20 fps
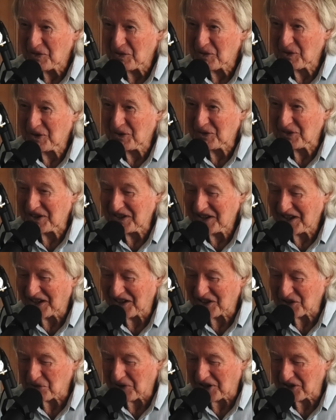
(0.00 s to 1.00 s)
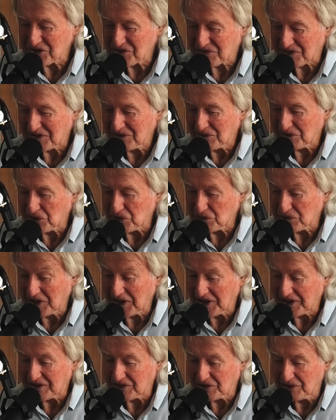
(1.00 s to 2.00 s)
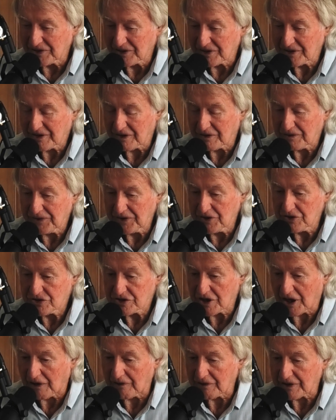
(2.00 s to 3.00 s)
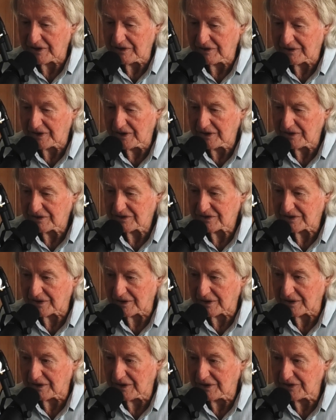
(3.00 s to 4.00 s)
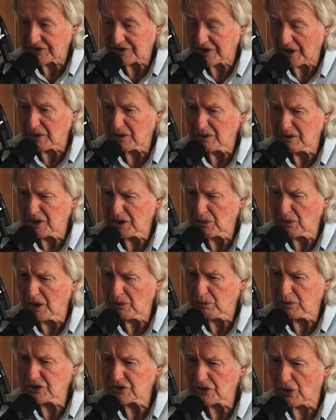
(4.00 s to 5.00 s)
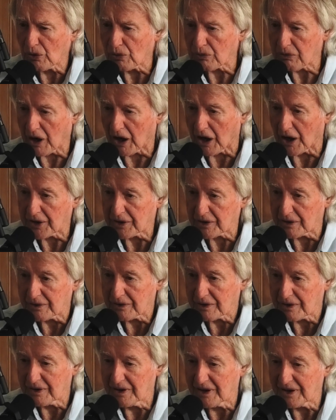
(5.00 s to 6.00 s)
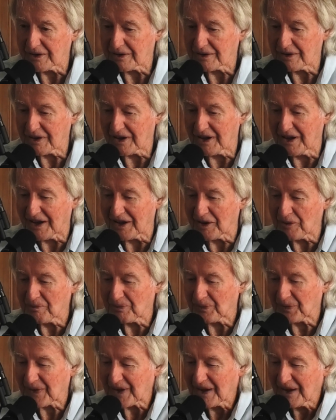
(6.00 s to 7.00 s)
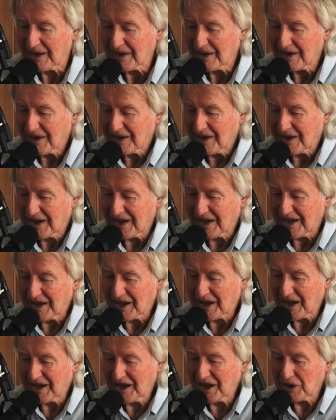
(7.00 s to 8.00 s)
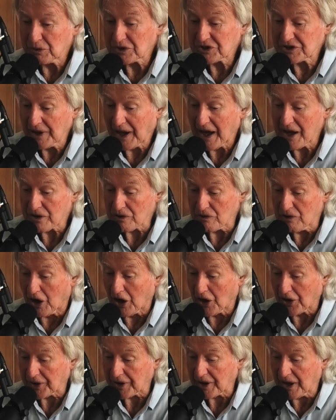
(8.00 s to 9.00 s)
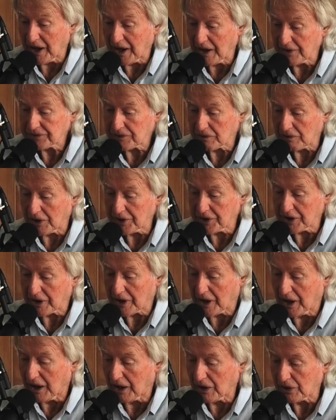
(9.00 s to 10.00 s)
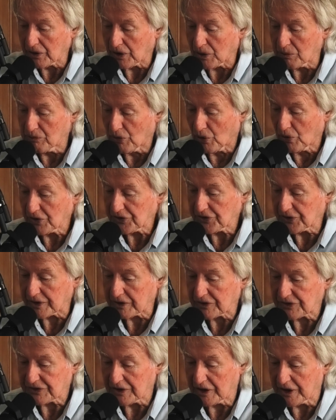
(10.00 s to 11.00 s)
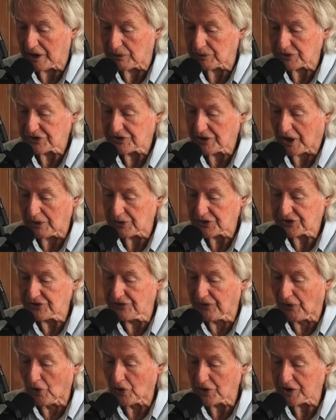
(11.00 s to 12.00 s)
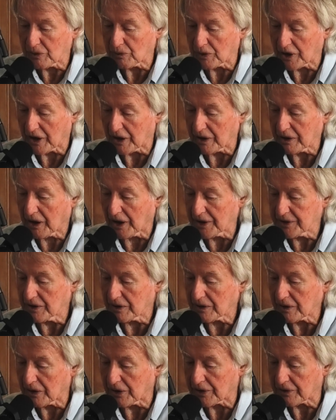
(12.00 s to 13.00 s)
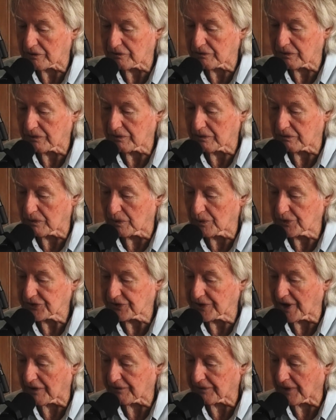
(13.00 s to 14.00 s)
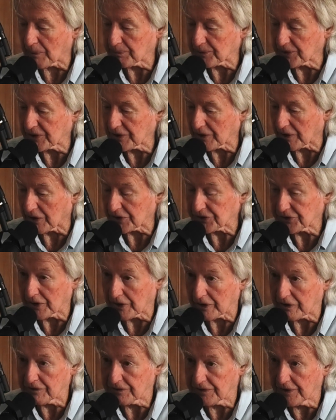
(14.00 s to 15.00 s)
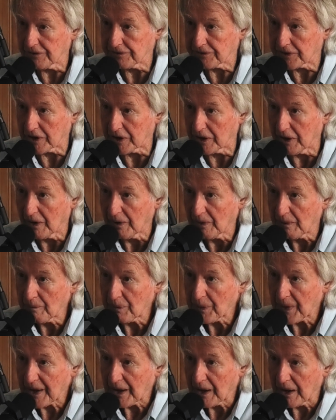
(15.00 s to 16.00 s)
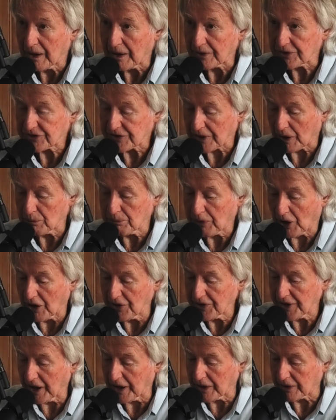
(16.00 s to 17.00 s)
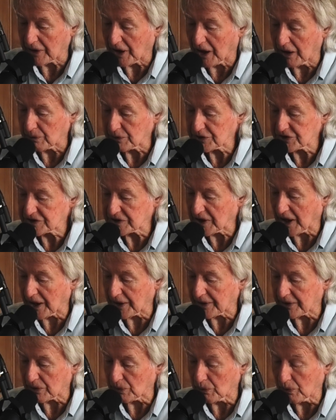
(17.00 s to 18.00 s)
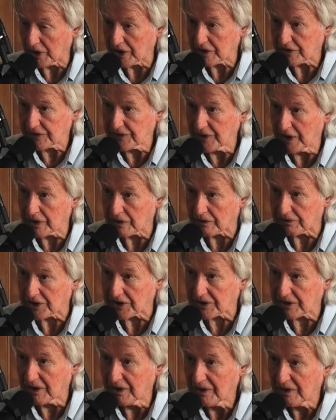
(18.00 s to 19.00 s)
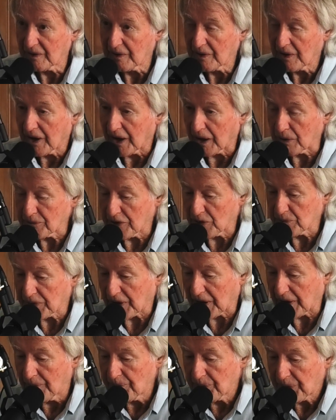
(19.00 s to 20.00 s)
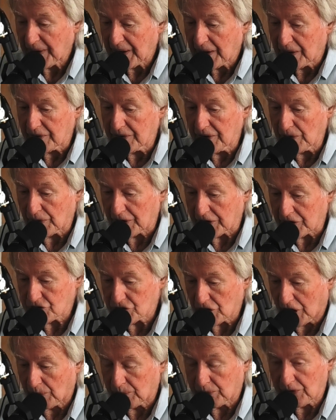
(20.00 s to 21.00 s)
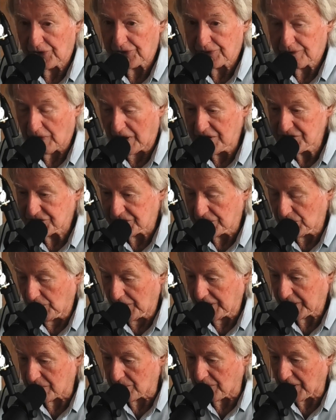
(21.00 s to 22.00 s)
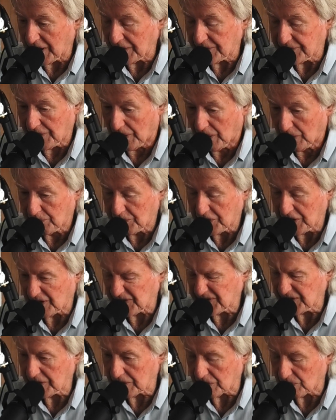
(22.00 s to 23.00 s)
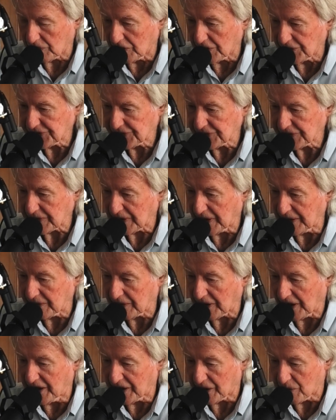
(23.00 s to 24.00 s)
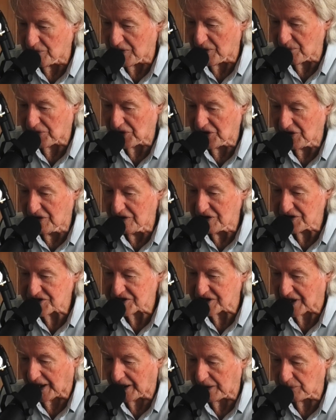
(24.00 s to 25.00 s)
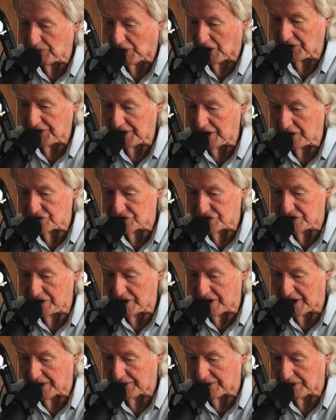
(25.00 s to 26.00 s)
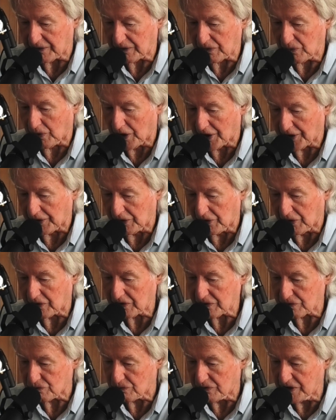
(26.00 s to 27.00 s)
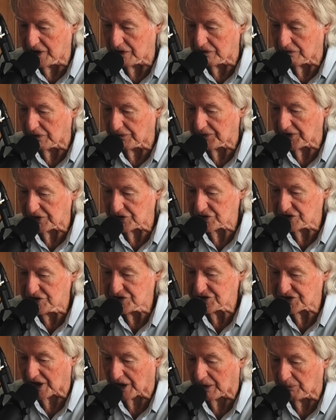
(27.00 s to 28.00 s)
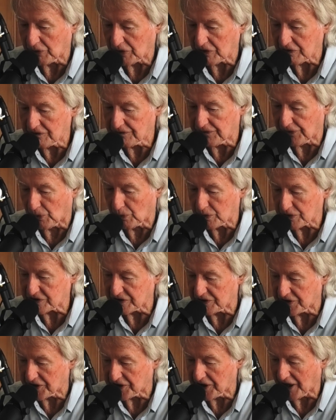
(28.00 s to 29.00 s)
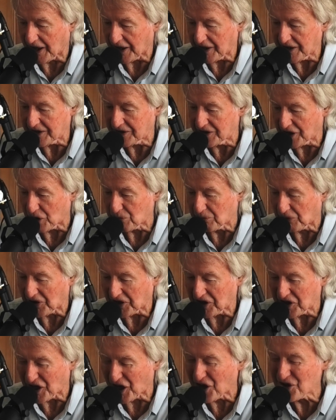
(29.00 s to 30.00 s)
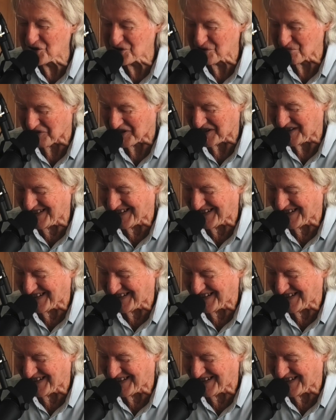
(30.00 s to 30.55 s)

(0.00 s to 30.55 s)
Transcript: the, the younger ones were, were, really good, and I did a few charity things, and, and so it, it was all right, and and um, it was later on after I did a whole lot more things. So that was I was forty. Well, I, I did a lot of stuff up until I was nearly fifty, mm. and so by then I was starting to wear thin of it. I remember doing a job with Tracey Wickham out Dalby, I think it was, and and I remember her saying then she'd had a quite a long career of it, and she said, "I'm looking forward to the day nobody knows me."